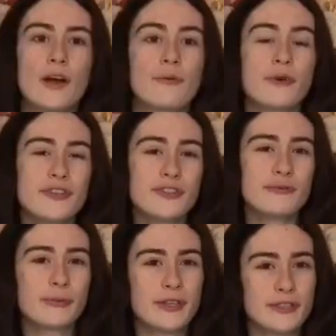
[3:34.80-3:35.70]
Once
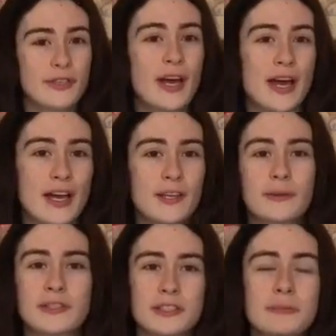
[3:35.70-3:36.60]
you've brushed your hair, you
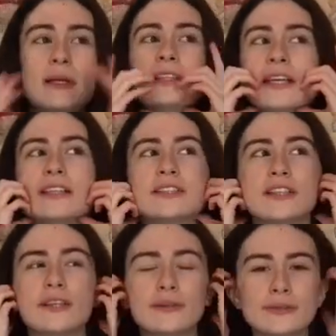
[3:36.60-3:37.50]
want to split it
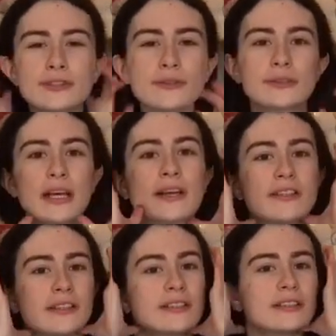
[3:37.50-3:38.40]
into 2
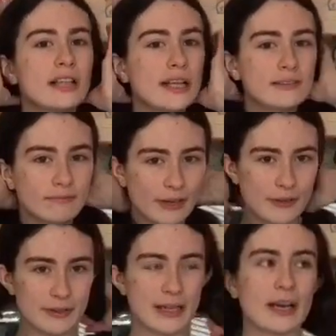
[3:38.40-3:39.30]
sections, like
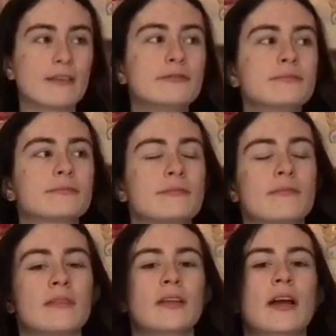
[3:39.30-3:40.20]
I already have,
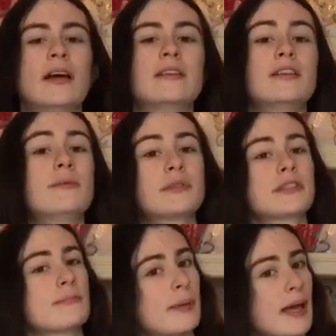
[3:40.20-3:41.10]
and then you want
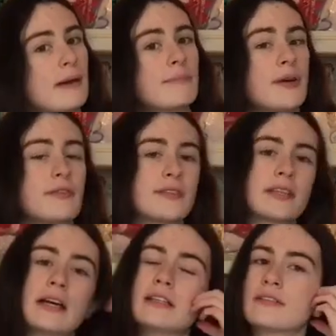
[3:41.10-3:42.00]
to plait both
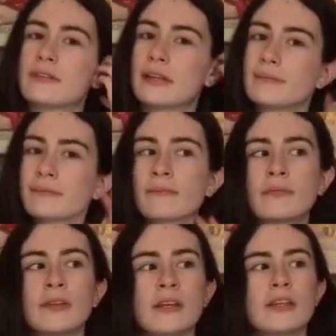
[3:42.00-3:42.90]
sides of it.
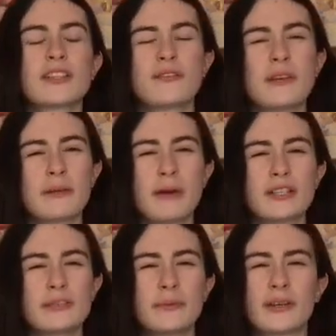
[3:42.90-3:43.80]
It doesn't really
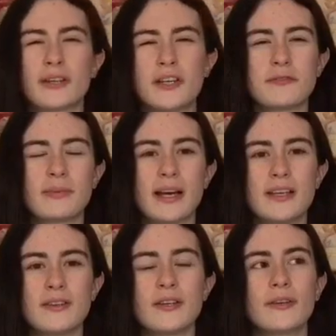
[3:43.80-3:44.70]
matter what kind of
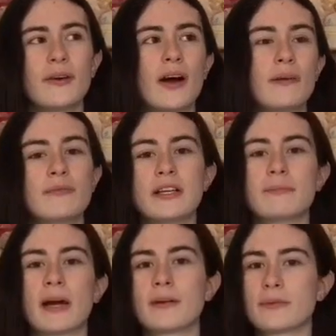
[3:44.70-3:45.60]
plait you do. I'm really
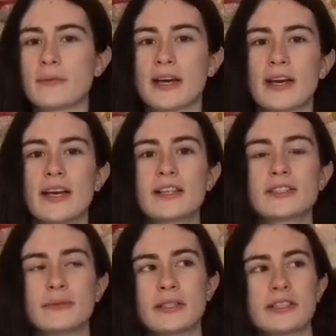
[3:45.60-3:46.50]
bad with my hair,
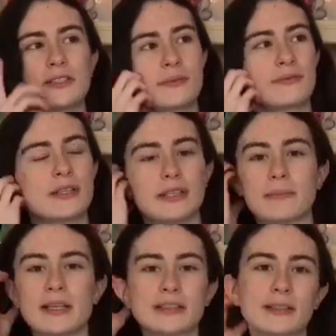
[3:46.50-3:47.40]
so I just do a really
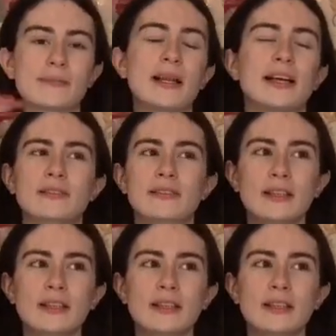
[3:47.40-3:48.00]
basic plait.